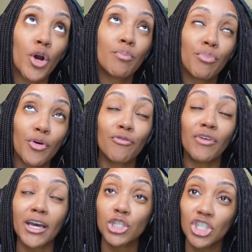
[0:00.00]

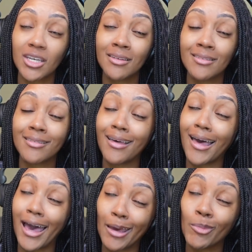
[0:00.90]
perfection.
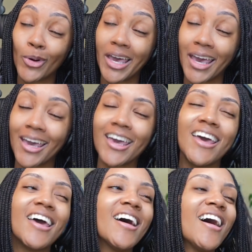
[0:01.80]
I'm okay.
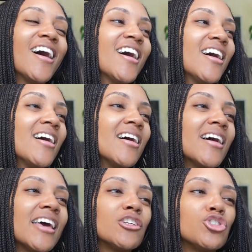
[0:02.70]

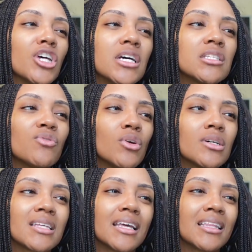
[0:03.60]
It just
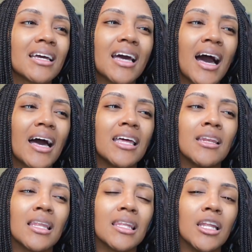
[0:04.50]
feels like the guy
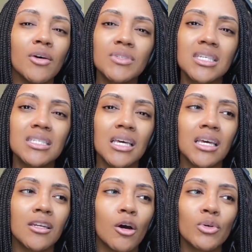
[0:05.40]
loves to
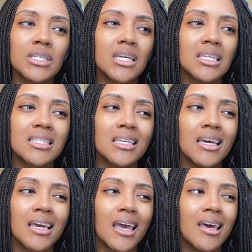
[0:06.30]
sing, knows he can
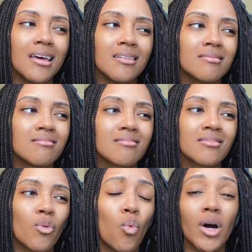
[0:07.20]
sing, and
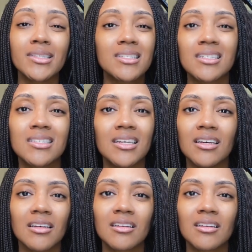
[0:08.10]
wants to sing.